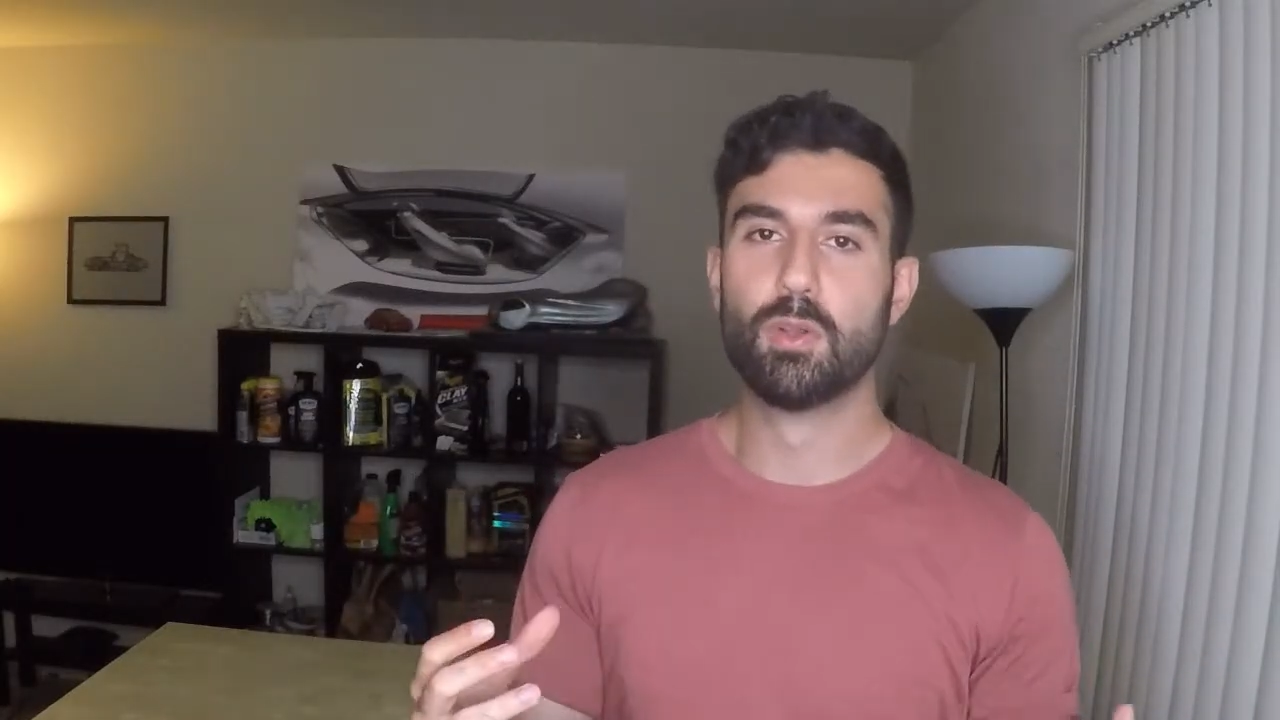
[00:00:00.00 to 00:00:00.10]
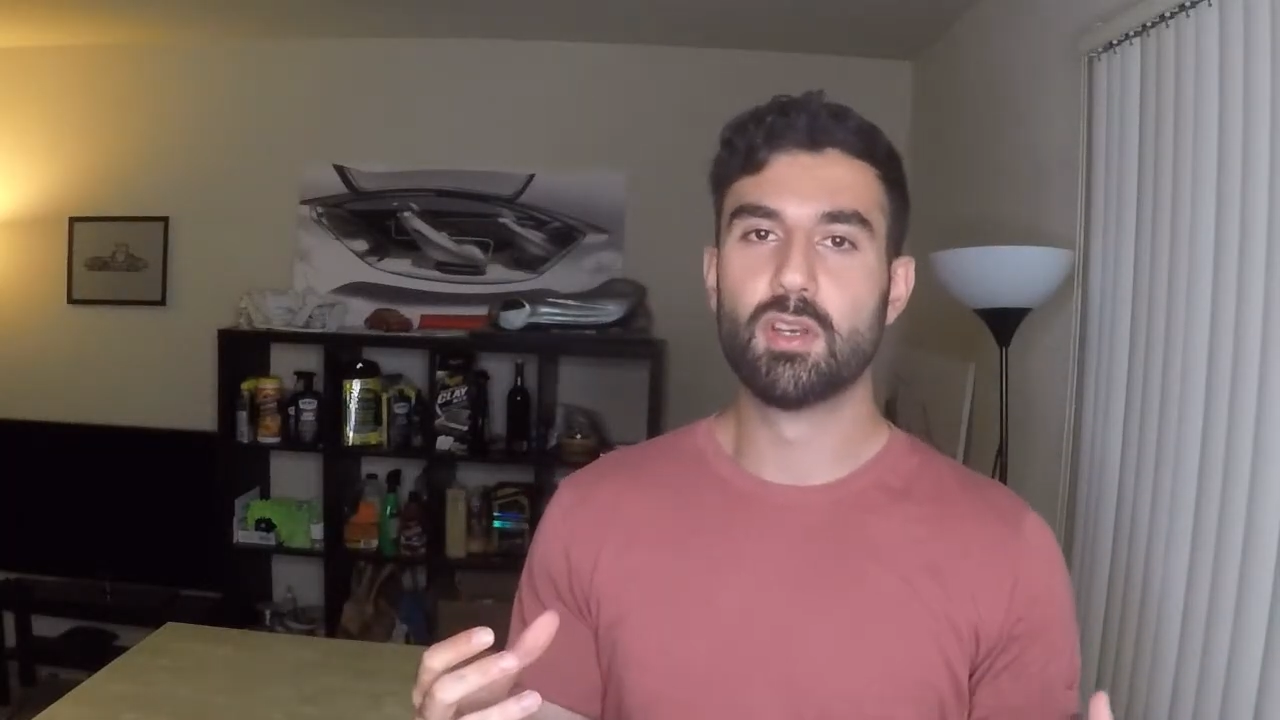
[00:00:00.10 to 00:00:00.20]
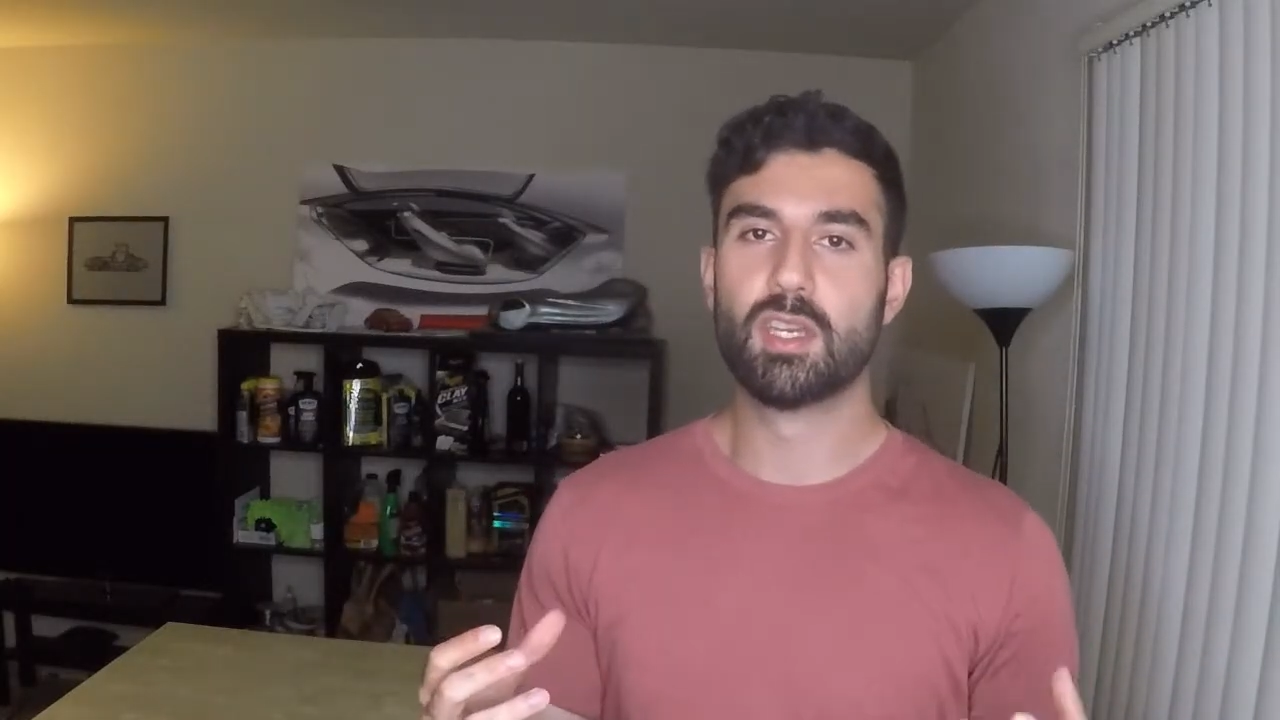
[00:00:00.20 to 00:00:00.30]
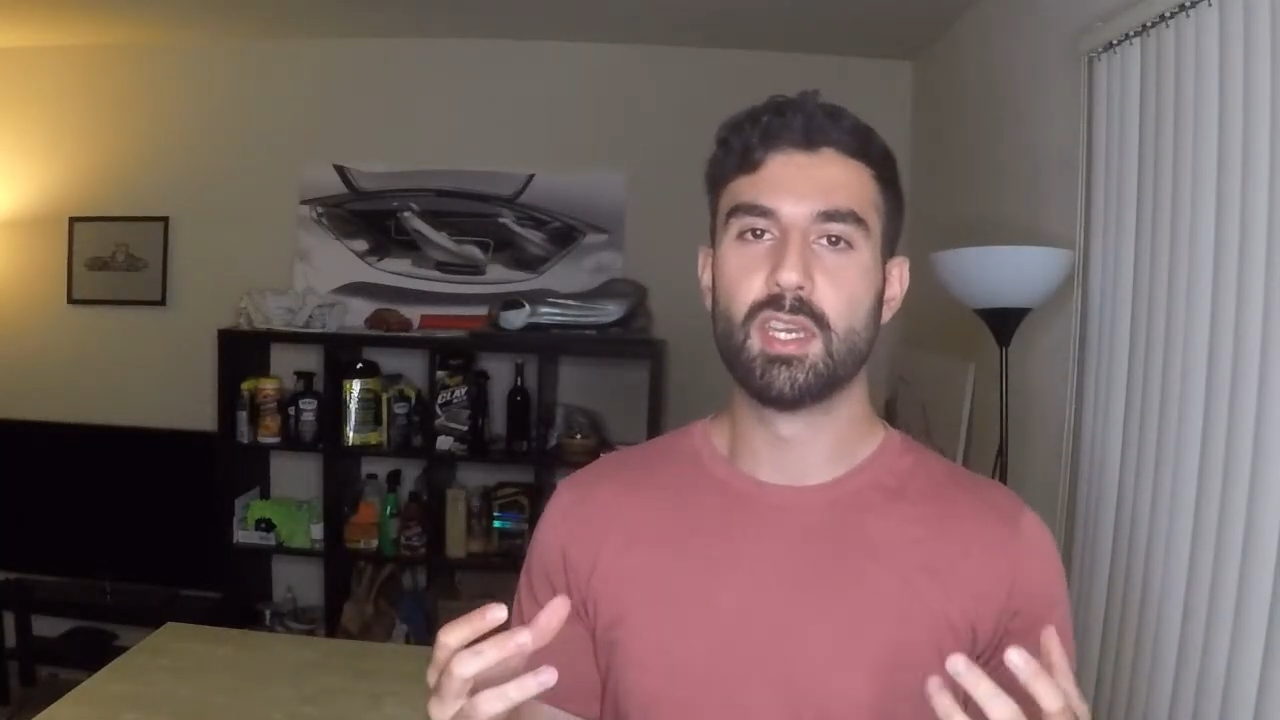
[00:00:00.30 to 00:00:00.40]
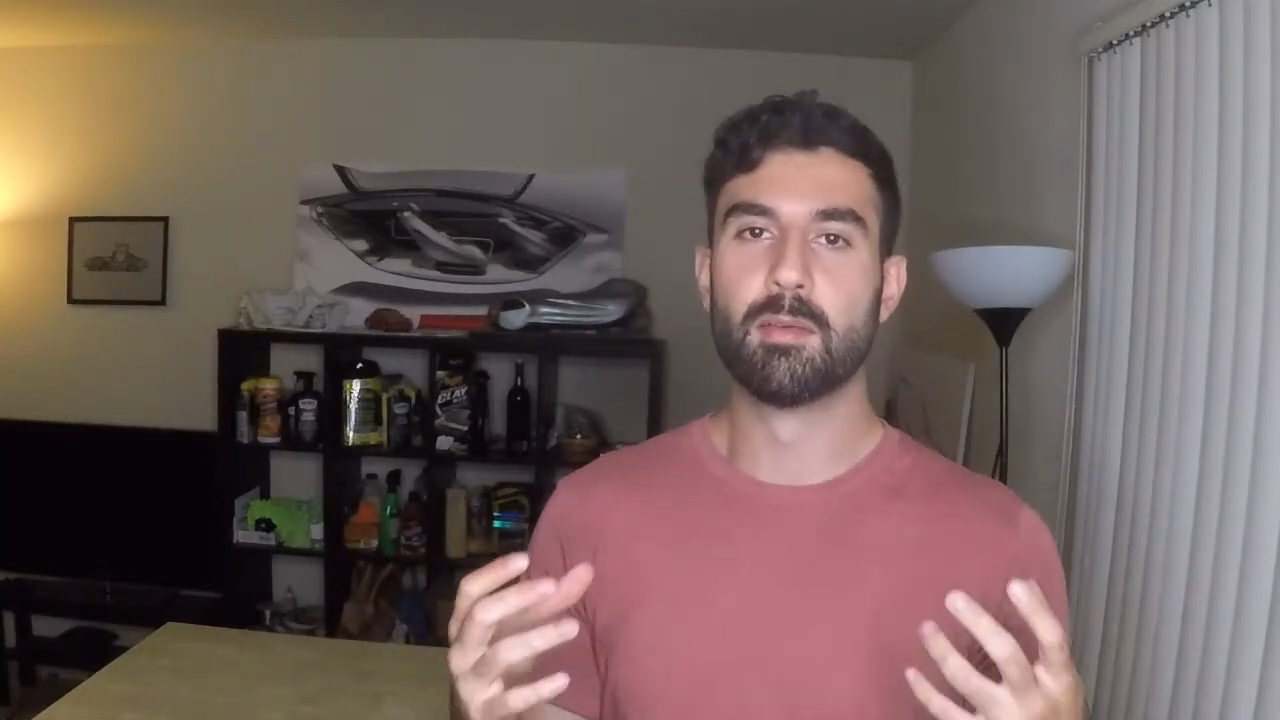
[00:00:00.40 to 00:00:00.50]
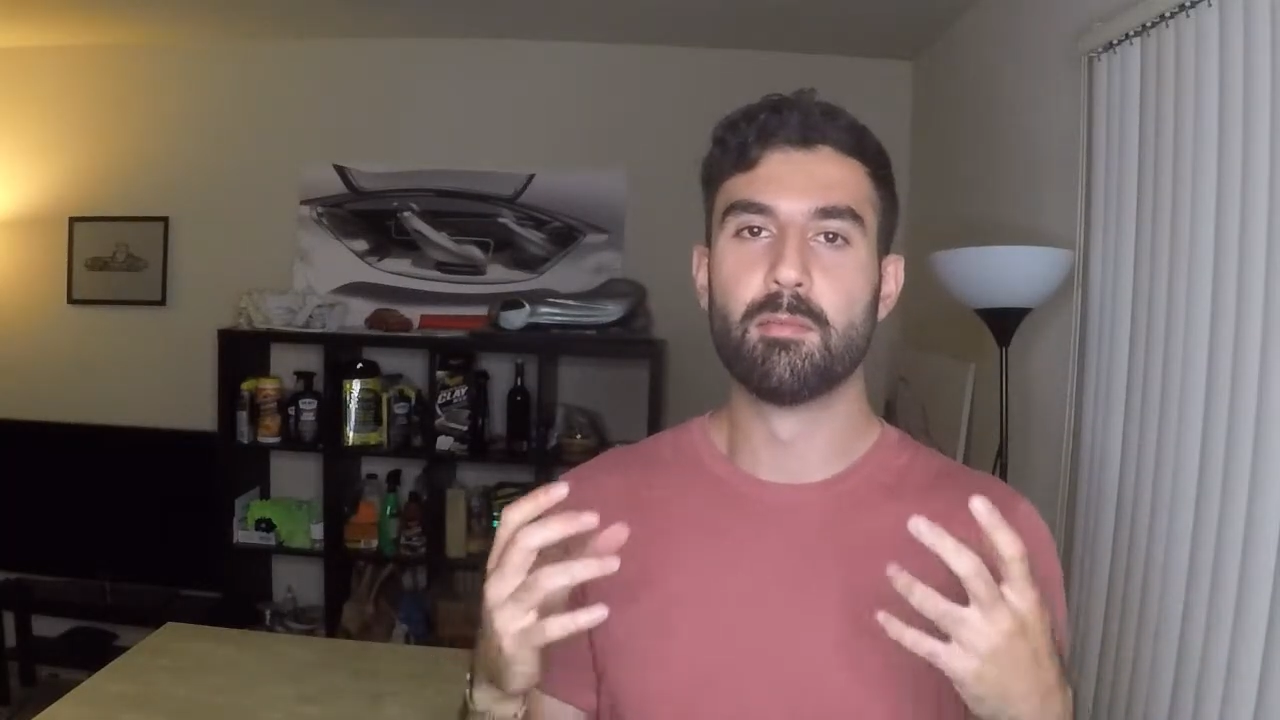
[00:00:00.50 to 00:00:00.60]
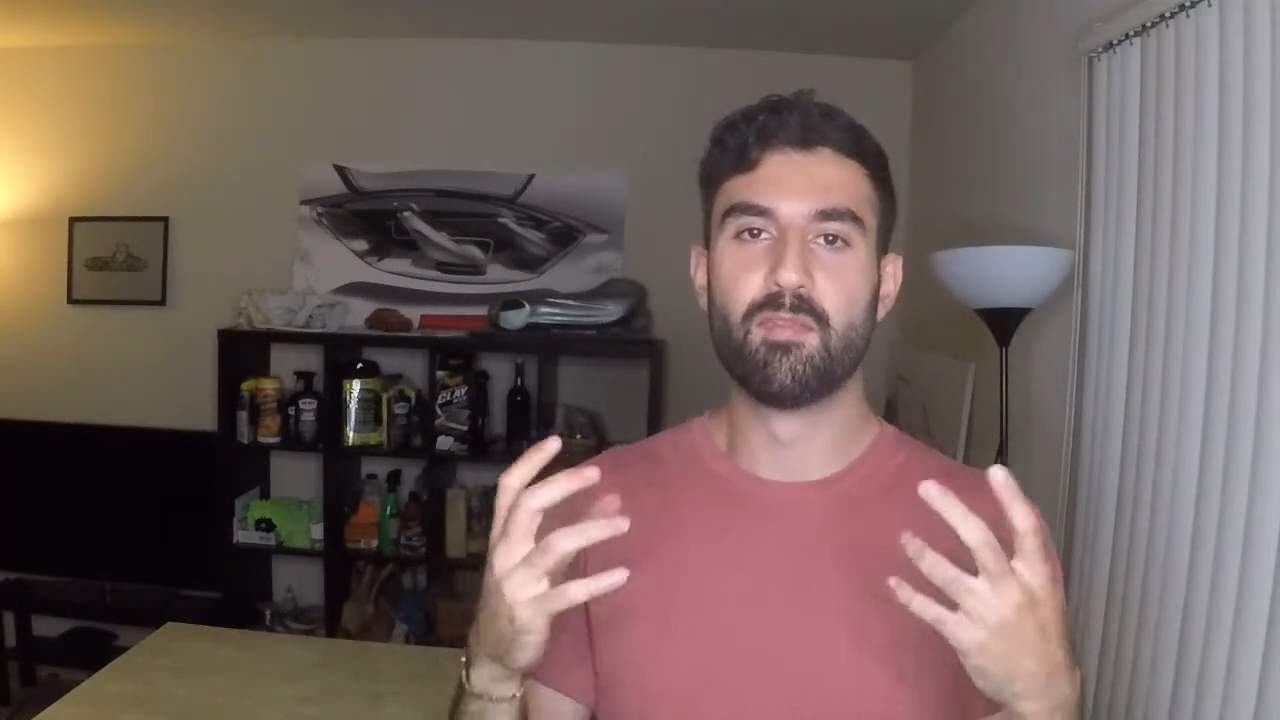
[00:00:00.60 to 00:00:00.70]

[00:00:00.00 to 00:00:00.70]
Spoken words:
looking